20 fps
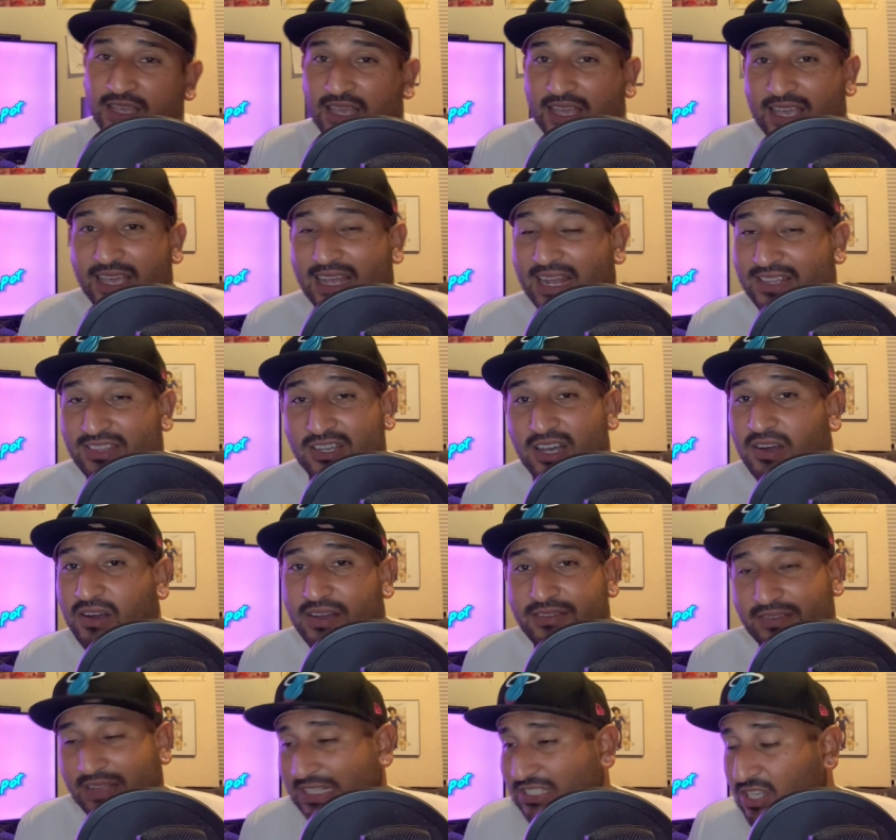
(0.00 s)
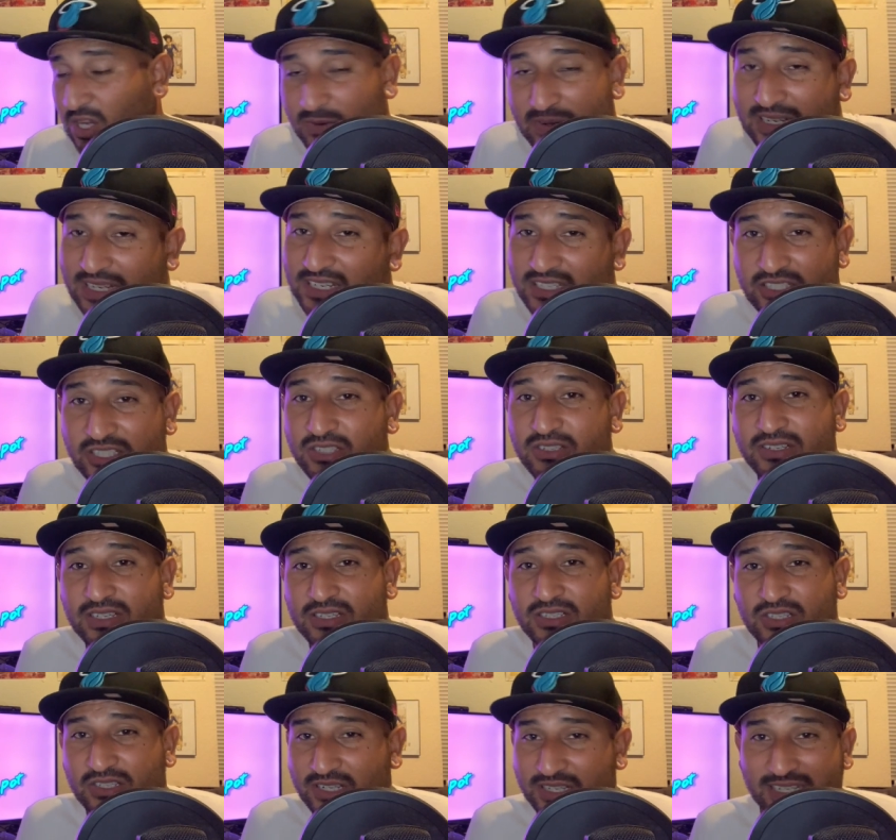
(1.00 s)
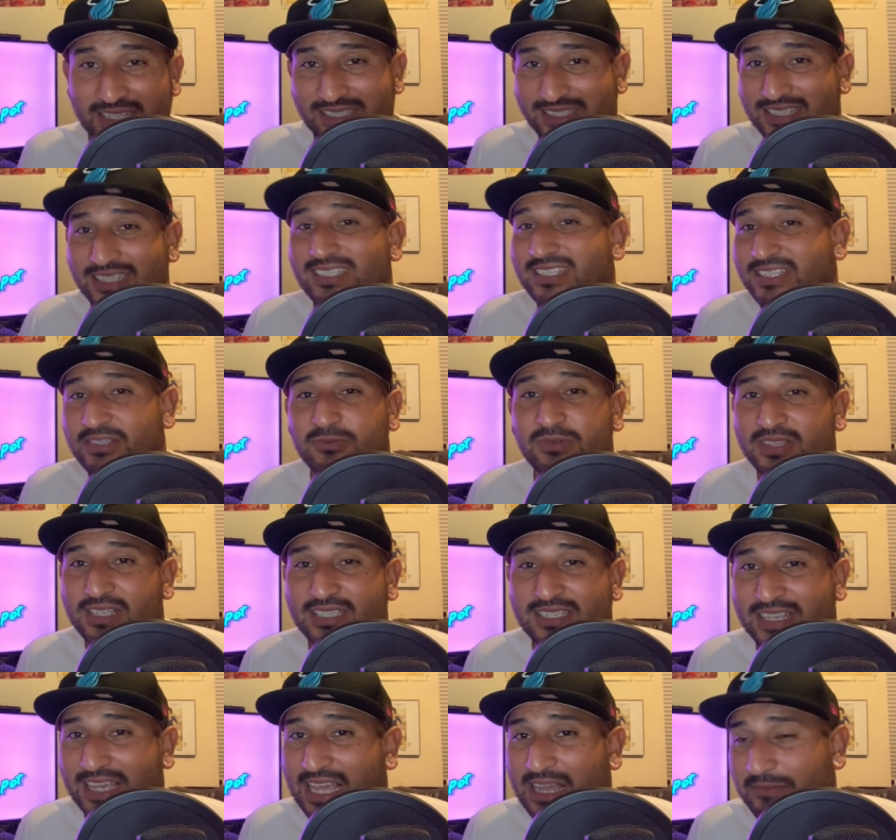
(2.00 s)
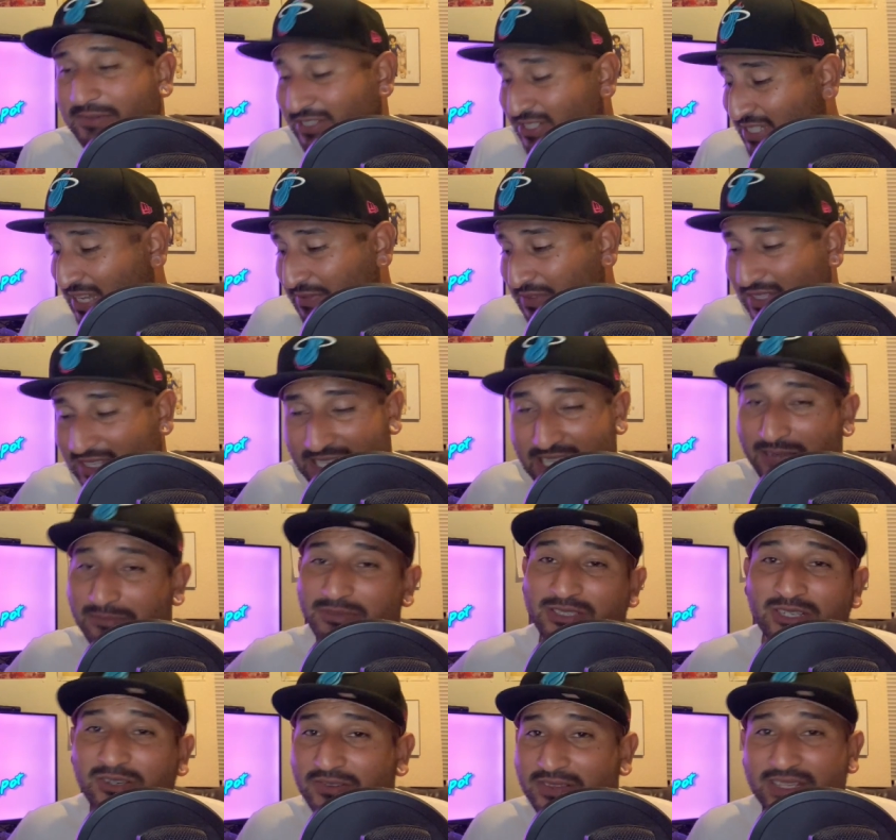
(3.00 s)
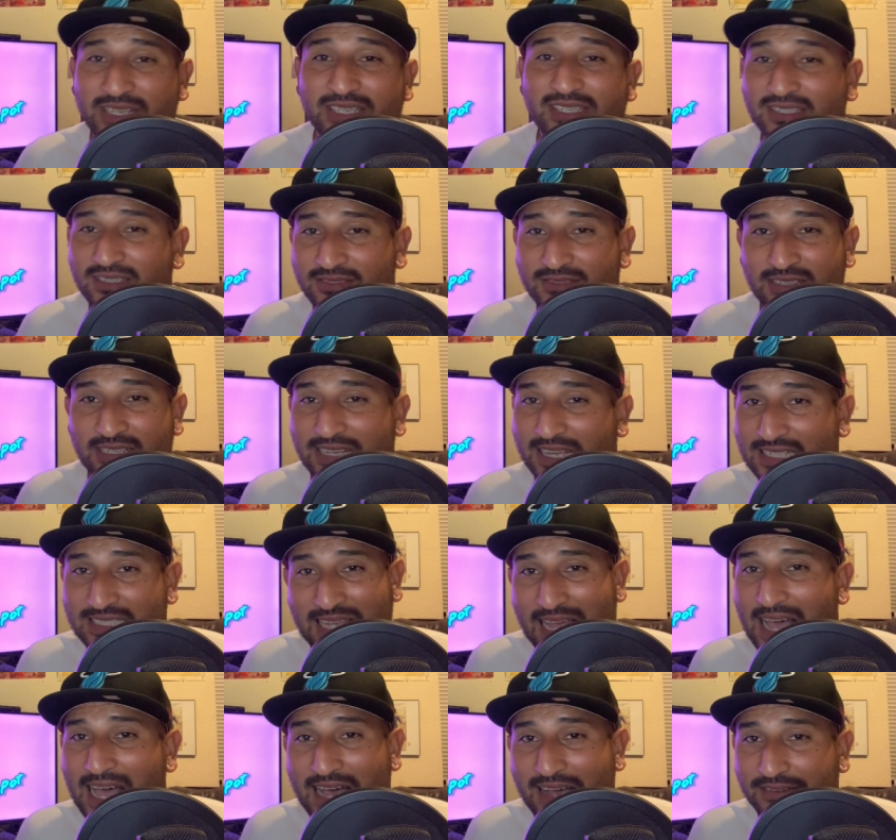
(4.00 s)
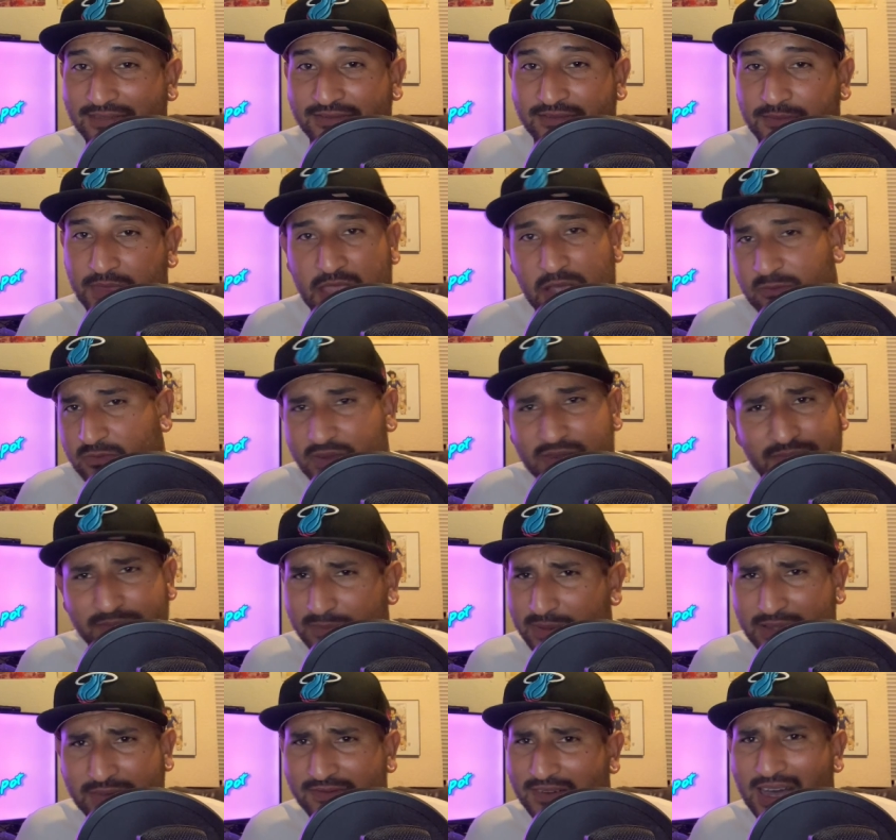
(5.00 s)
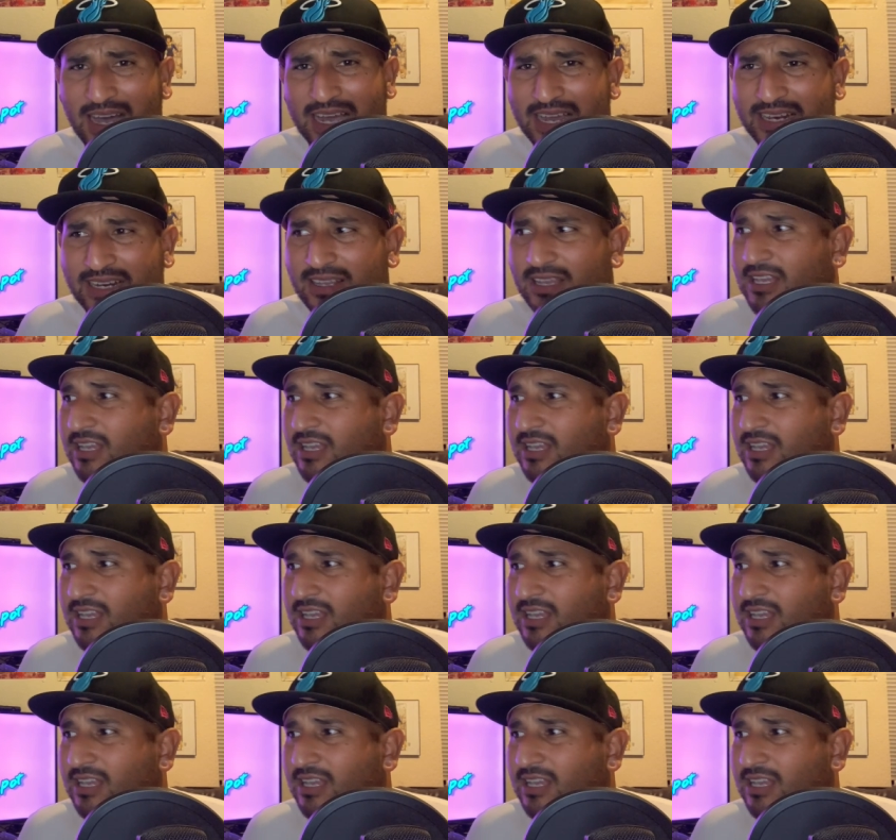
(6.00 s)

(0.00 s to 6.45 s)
And I thought that's all we need to do to consistently win this game. We just have to keep doing this the next half, and we'd be fine.